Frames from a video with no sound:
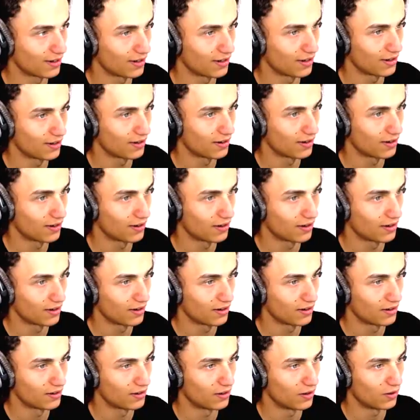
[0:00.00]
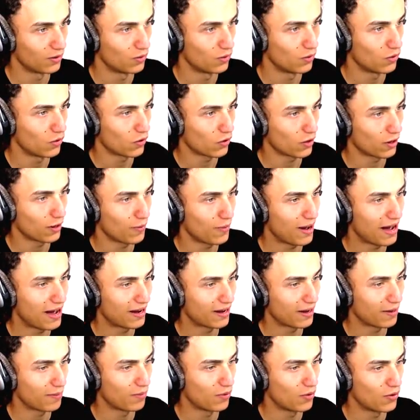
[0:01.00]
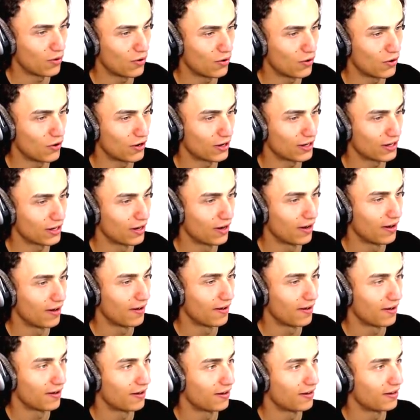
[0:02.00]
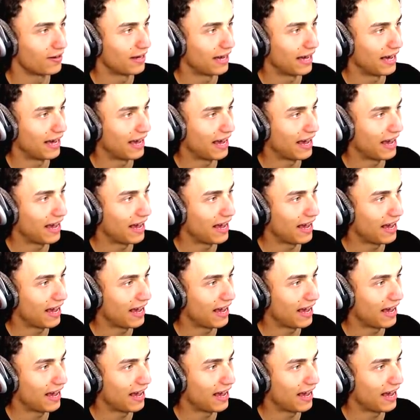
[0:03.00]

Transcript: All right, all right, we'll do, Josh. Thanks for it, boy. Look at and that!